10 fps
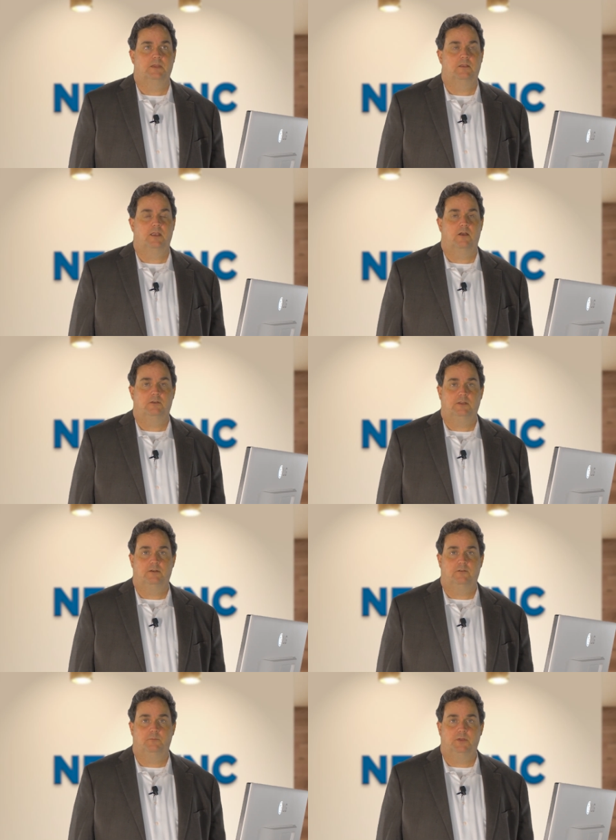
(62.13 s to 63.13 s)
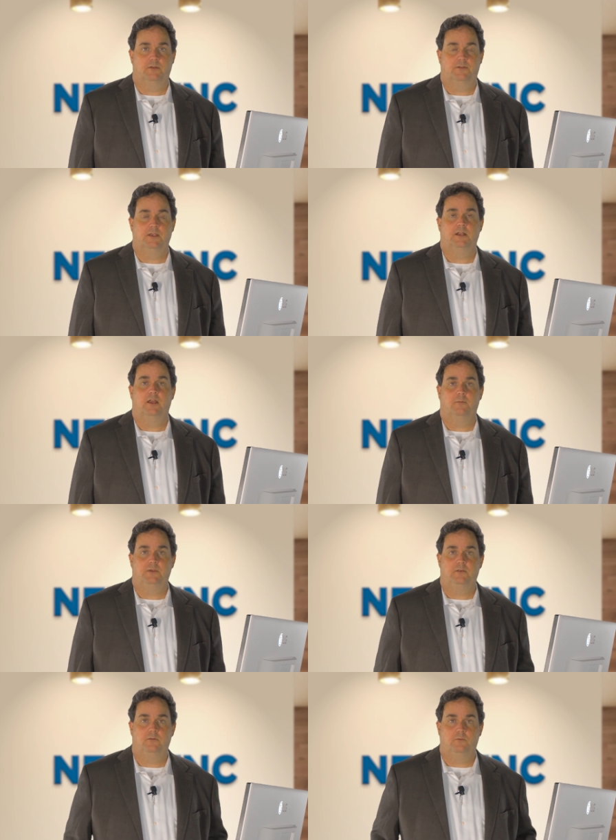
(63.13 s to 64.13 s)
calculators built that can help
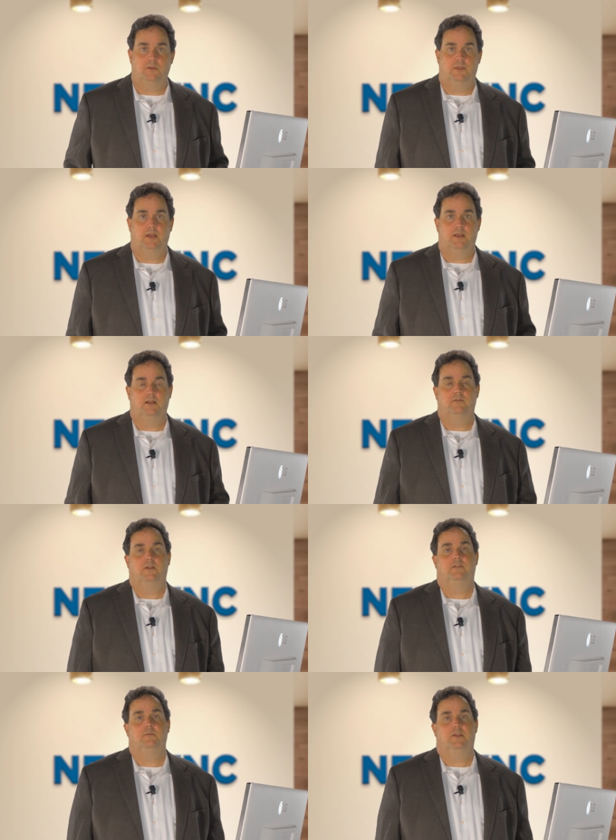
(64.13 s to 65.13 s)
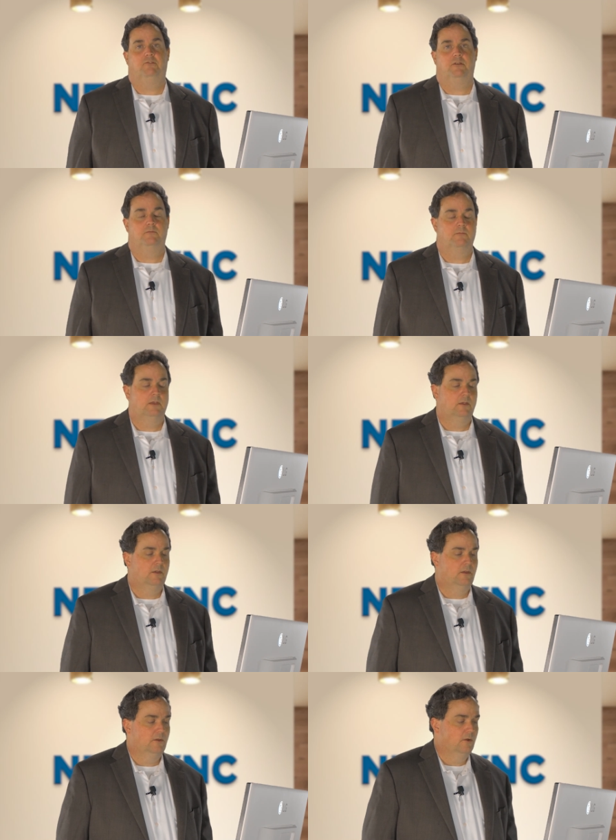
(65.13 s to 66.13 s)
you with that kind of estimation.
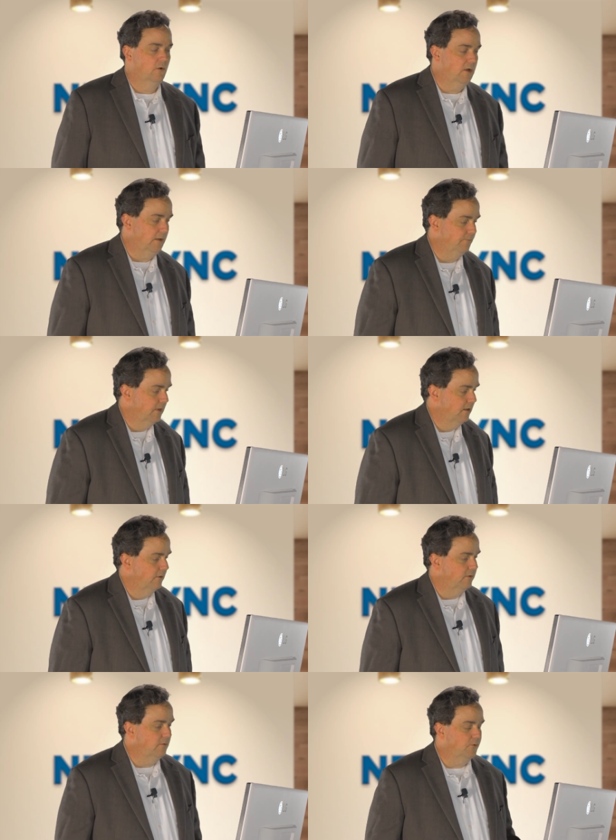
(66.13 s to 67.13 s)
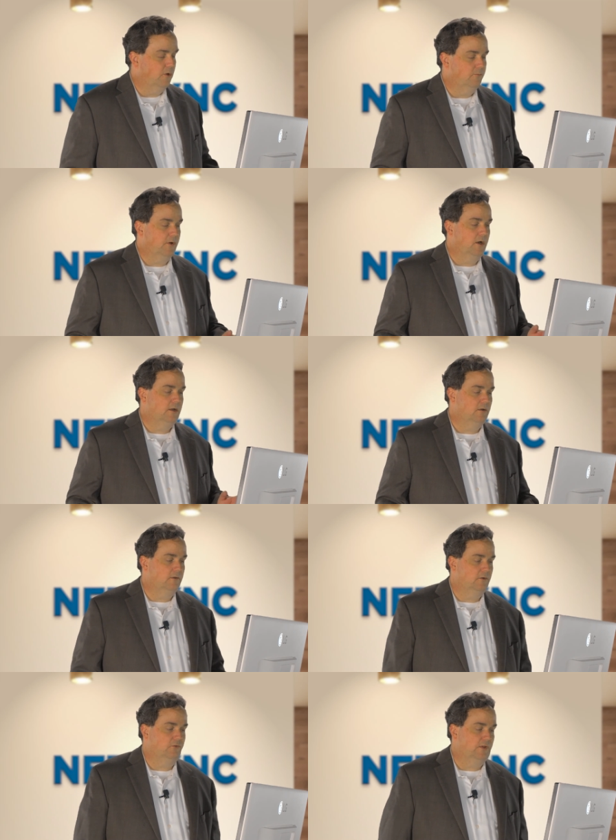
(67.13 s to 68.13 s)
Okay. So the important part here to
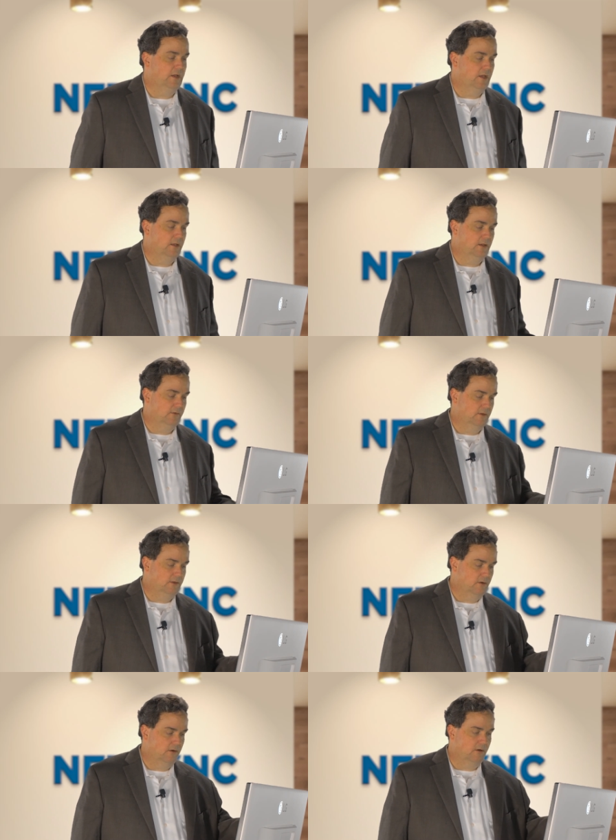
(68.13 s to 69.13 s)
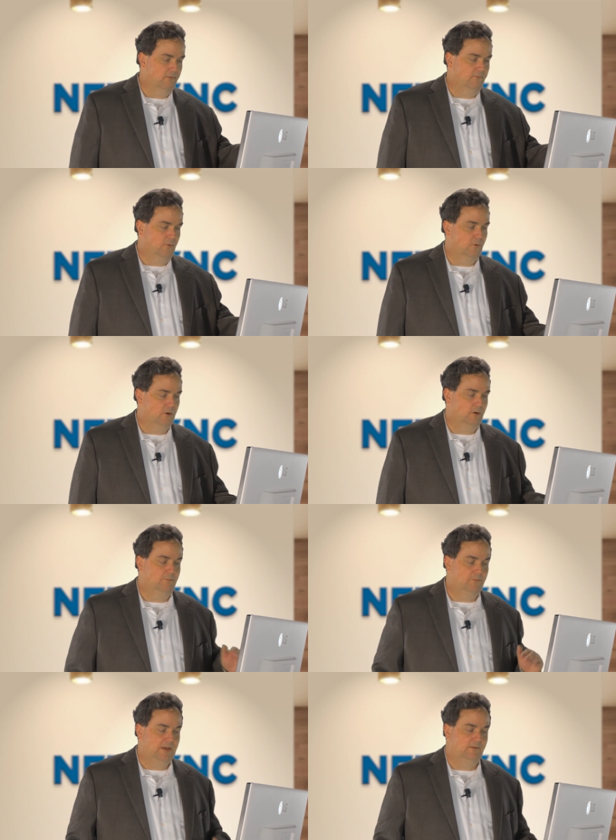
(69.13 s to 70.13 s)
understand is that there are 4
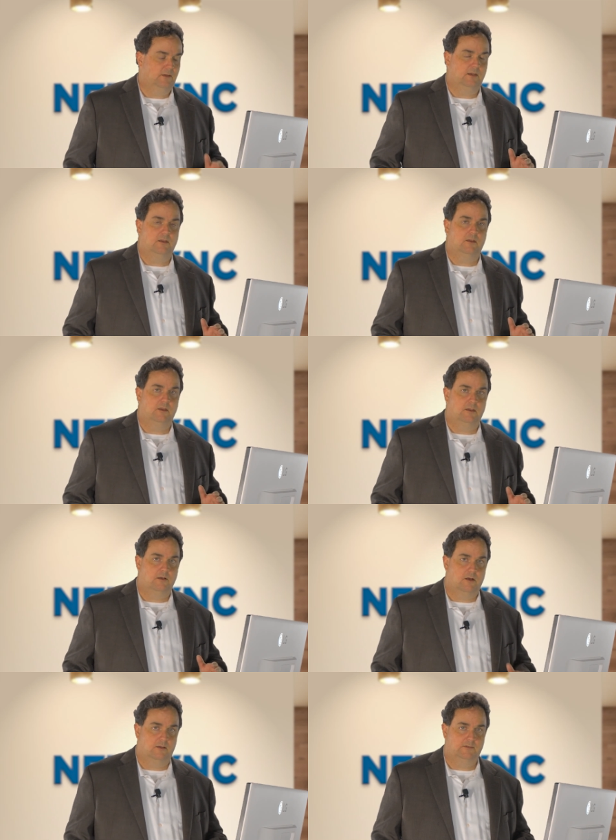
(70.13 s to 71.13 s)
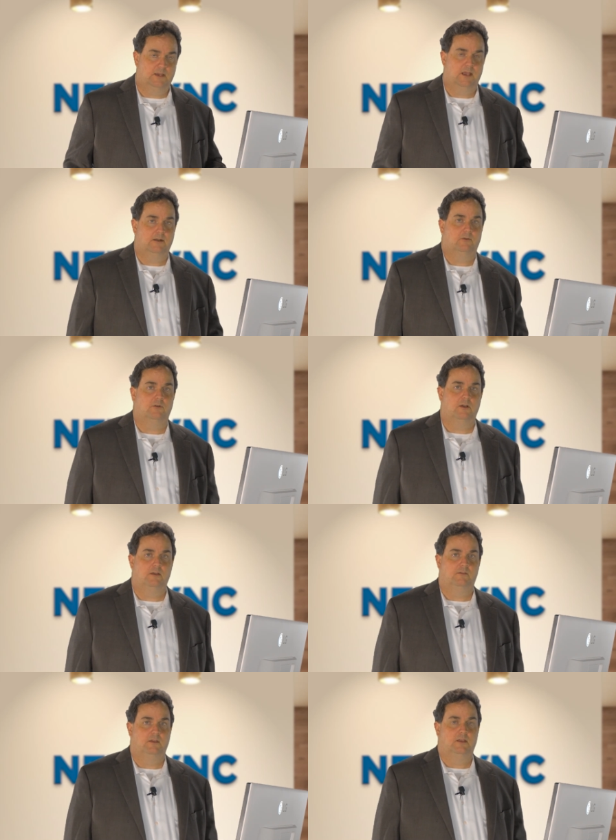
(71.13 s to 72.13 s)
basic cost
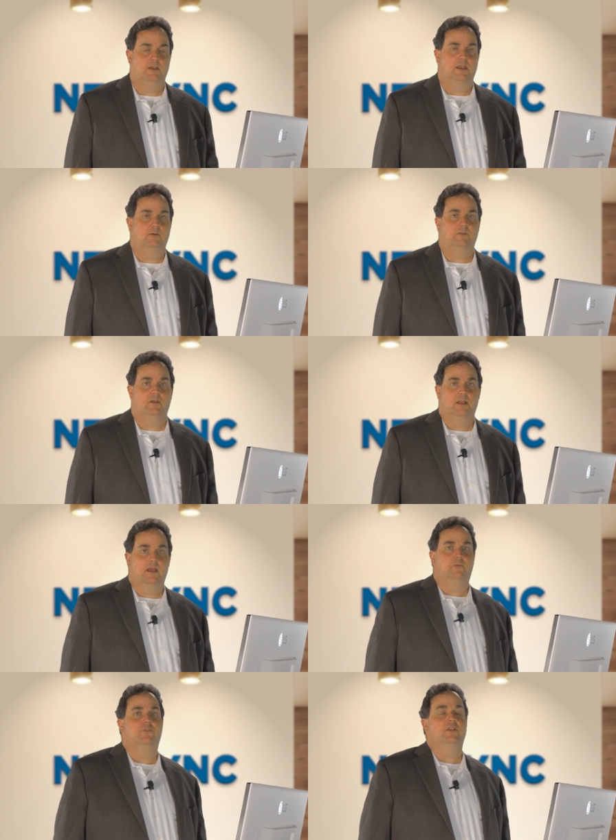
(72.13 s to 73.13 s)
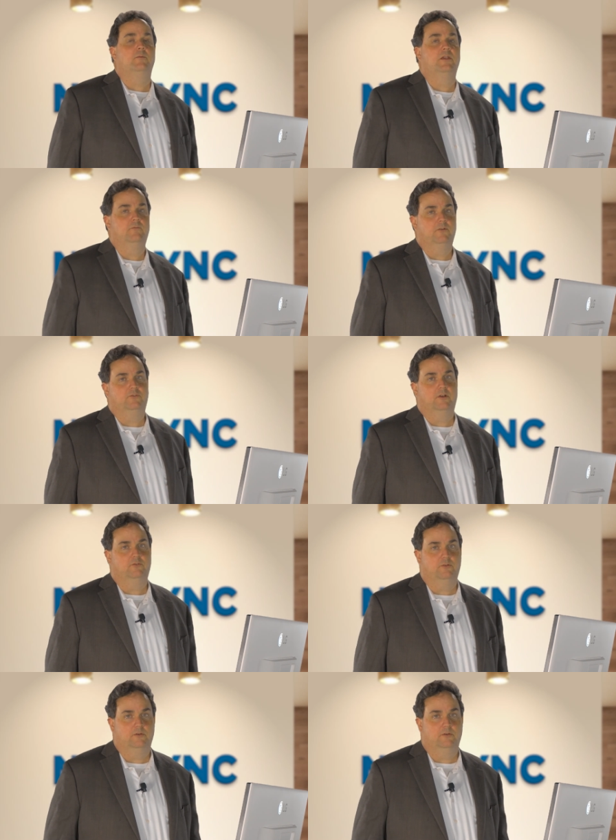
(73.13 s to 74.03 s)
categories in the Amazon Appstream infrastructure